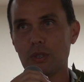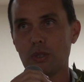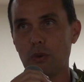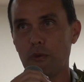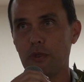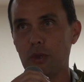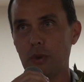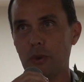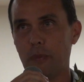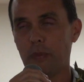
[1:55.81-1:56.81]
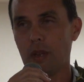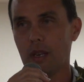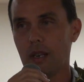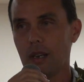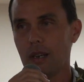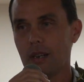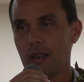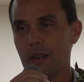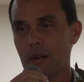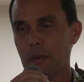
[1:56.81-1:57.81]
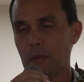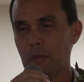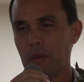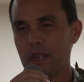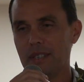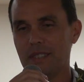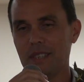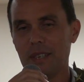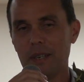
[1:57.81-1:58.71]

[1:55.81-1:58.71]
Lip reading: to so few. But